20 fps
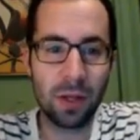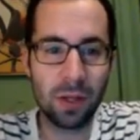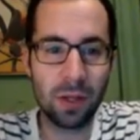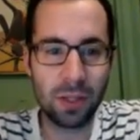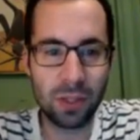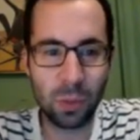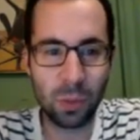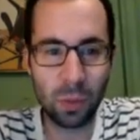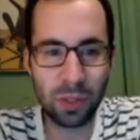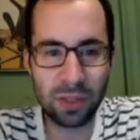
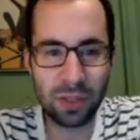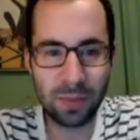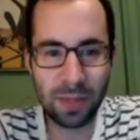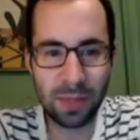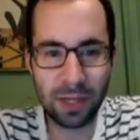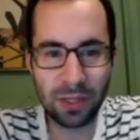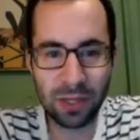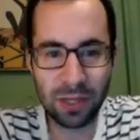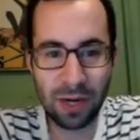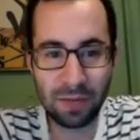So what are some
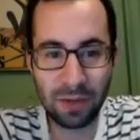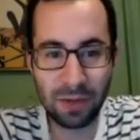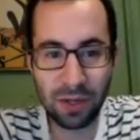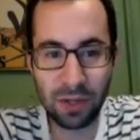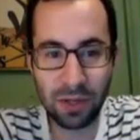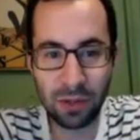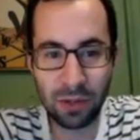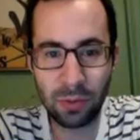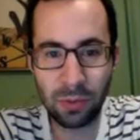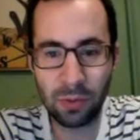things you're going to have to
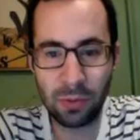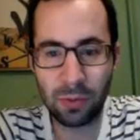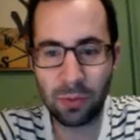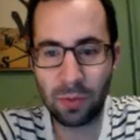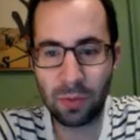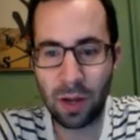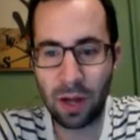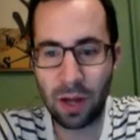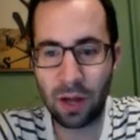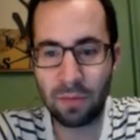do
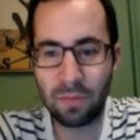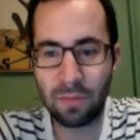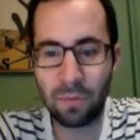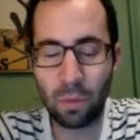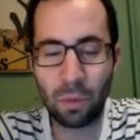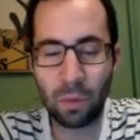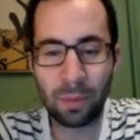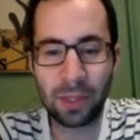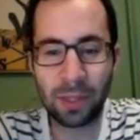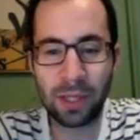
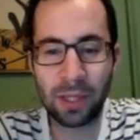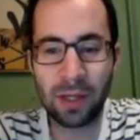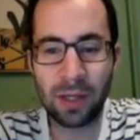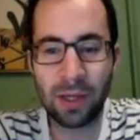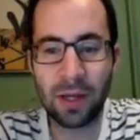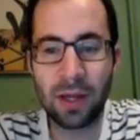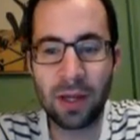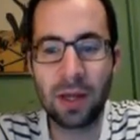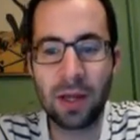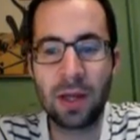for me
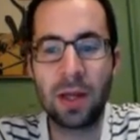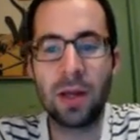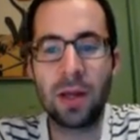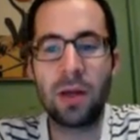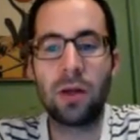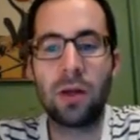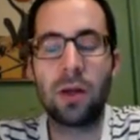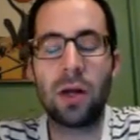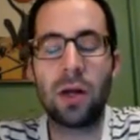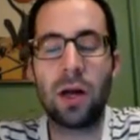
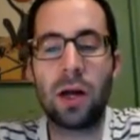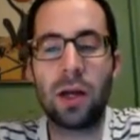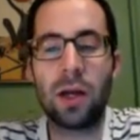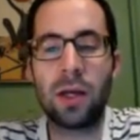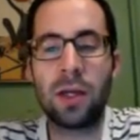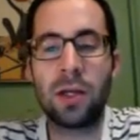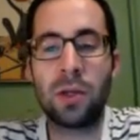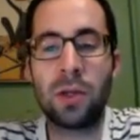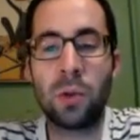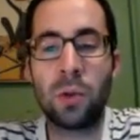
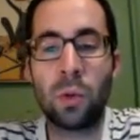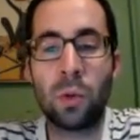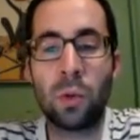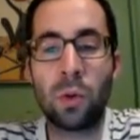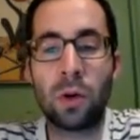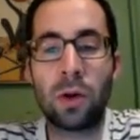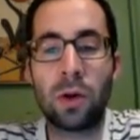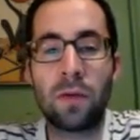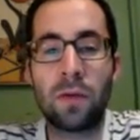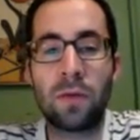in
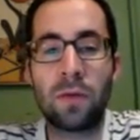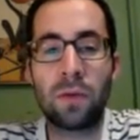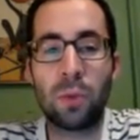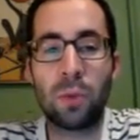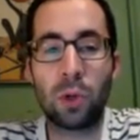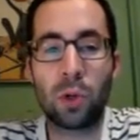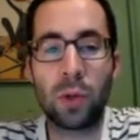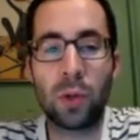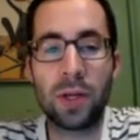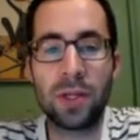your verbal
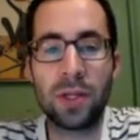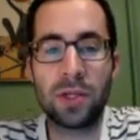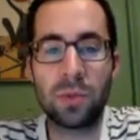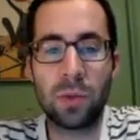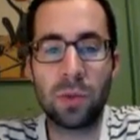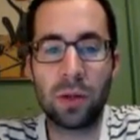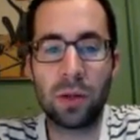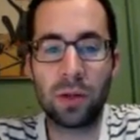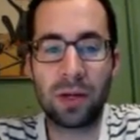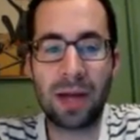quiz?
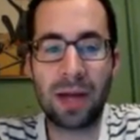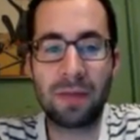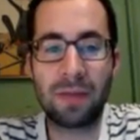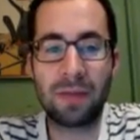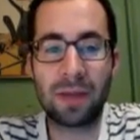Well, you're going to have to